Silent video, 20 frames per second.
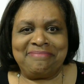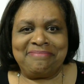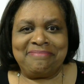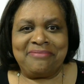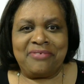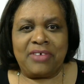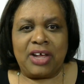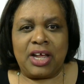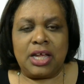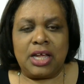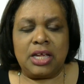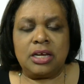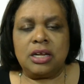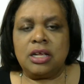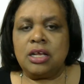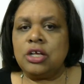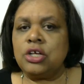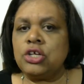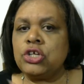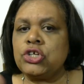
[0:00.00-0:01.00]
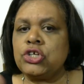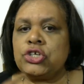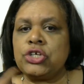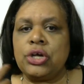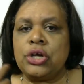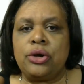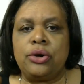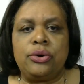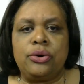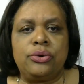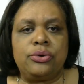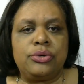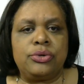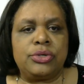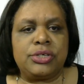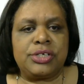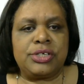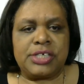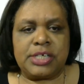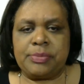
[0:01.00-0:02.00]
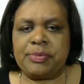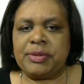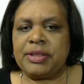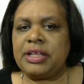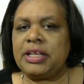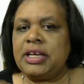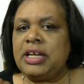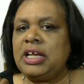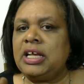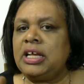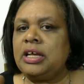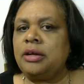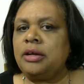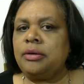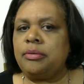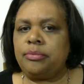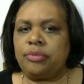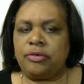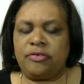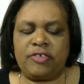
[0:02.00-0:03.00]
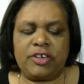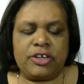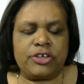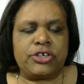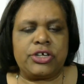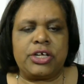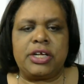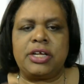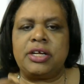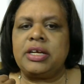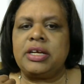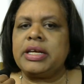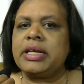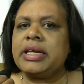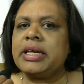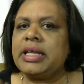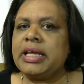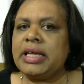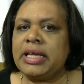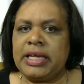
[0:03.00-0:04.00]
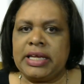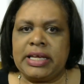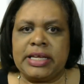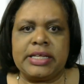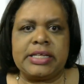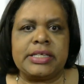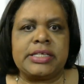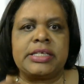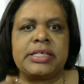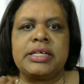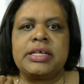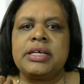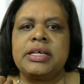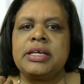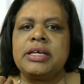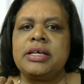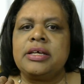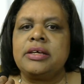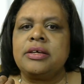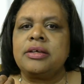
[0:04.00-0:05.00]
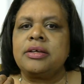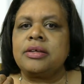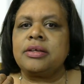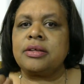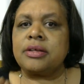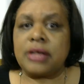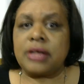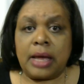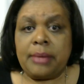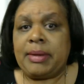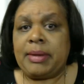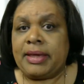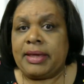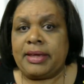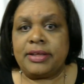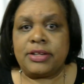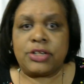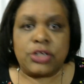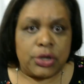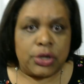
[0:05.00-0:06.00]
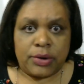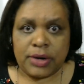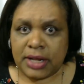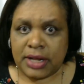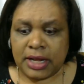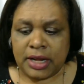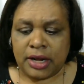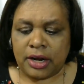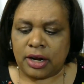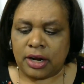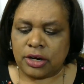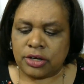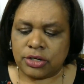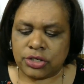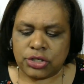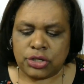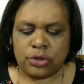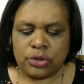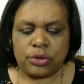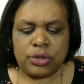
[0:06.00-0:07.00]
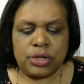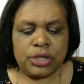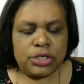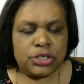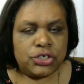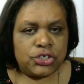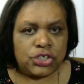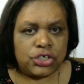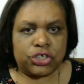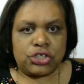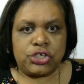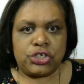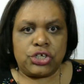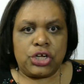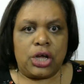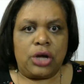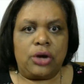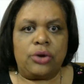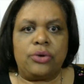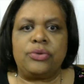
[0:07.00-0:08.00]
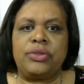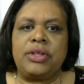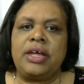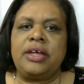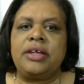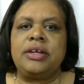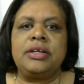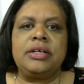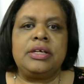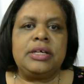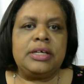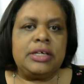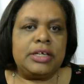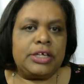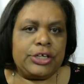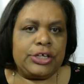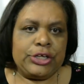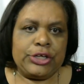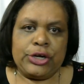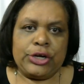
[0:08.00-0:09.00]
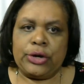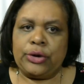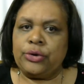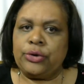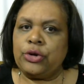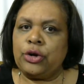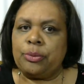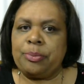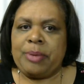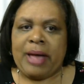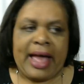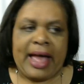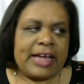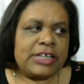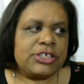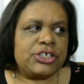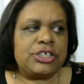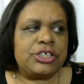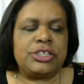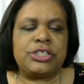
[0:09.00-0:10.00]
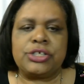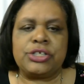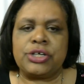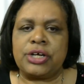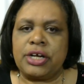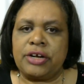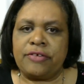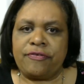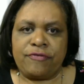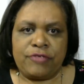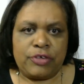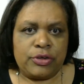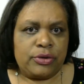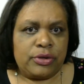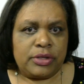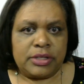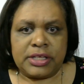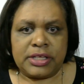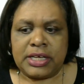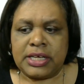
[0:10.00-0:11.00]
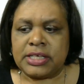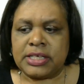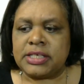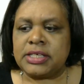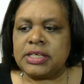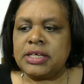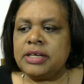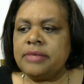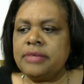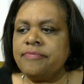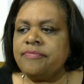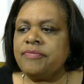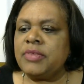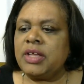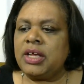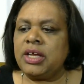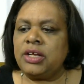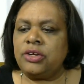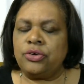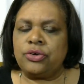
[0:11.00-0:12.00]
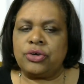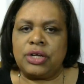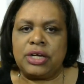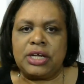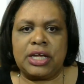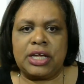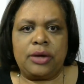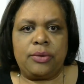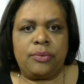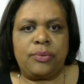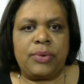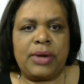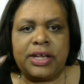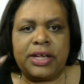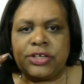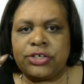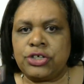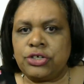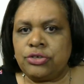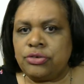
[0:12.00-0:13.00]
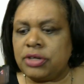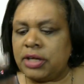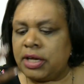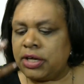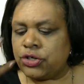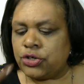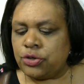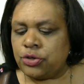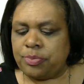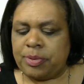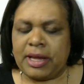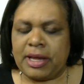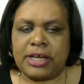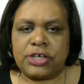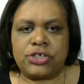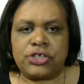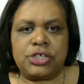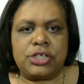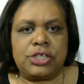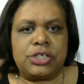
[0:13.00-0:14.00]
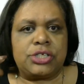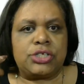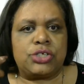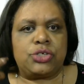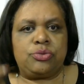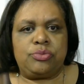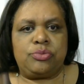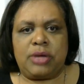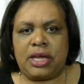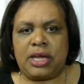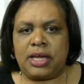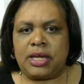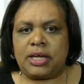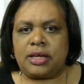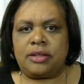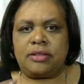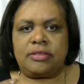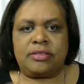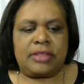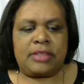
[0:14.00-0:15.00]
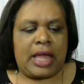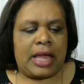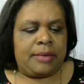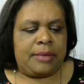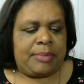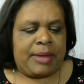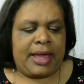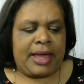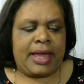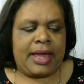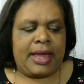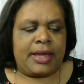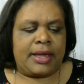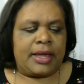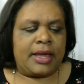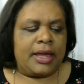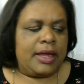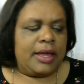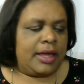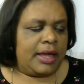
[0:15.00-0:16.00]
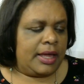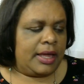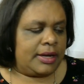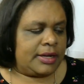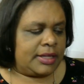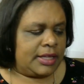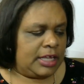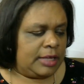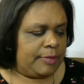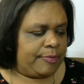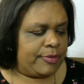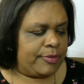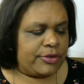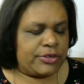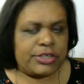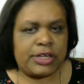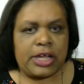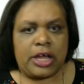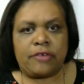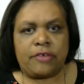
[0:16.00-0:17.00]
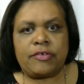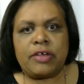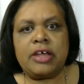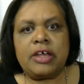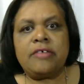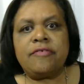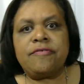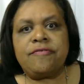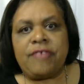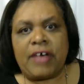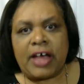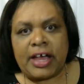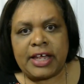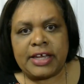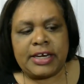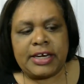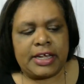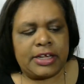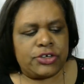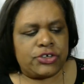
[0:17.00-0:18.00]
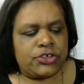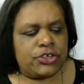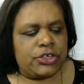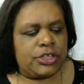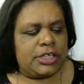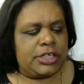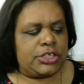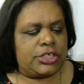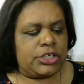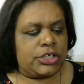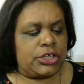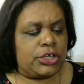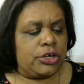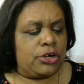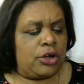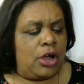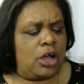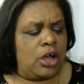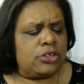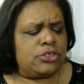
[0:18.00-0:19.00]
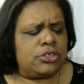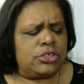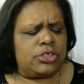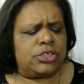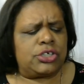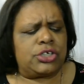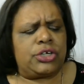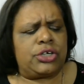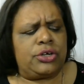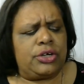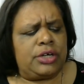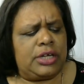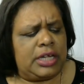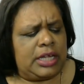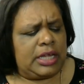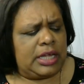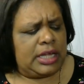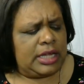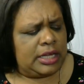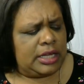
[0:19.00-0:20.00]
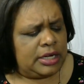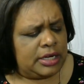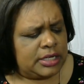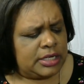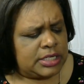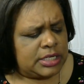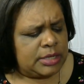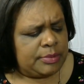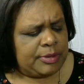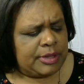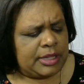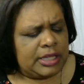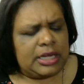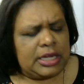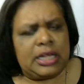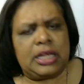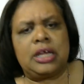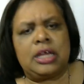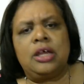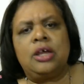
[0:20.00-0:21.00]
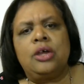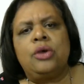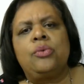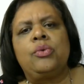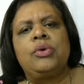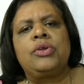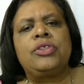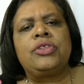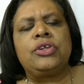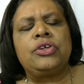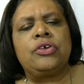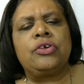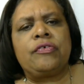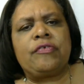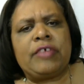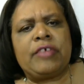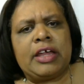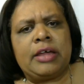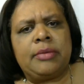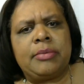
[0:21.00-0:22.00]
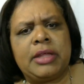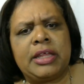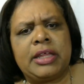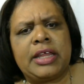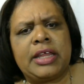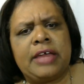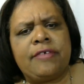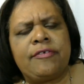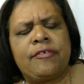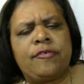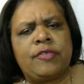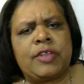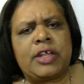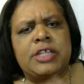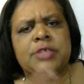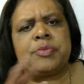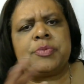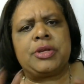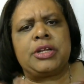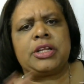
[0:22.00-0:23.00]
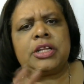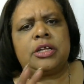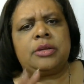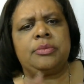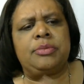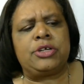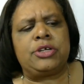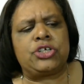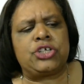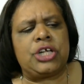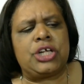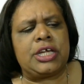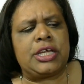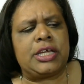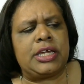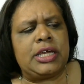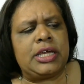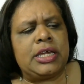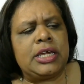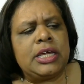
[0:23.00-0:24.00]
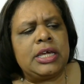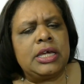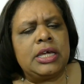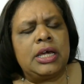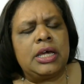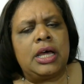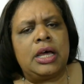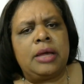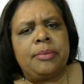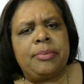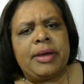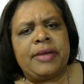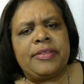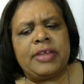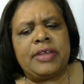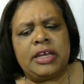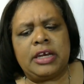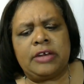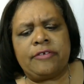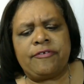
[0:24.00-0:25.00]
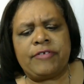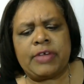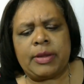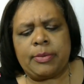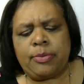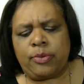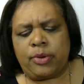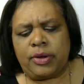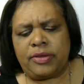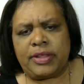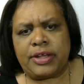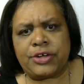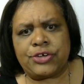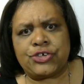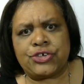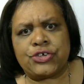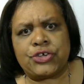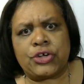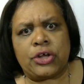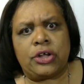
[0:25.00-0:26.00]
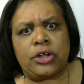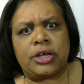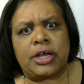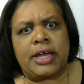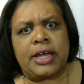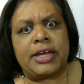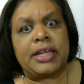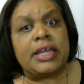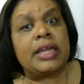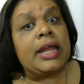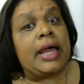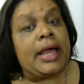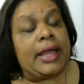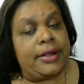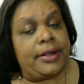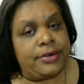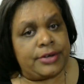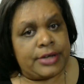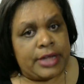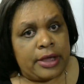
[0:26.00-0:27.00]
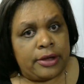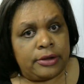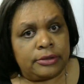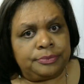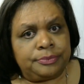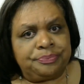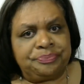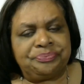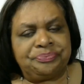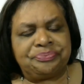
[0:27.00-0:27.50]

Right? So stability provision is coming. It's already here. So just know that, you know, your passions are going to fuel this and you're going to get ways to utilize your passions to make that bag and keep yourself financially secure. Also security and stability within your family life. If that's been a little bit shaky, uh, by the end of February, that should all kind of get ironed out.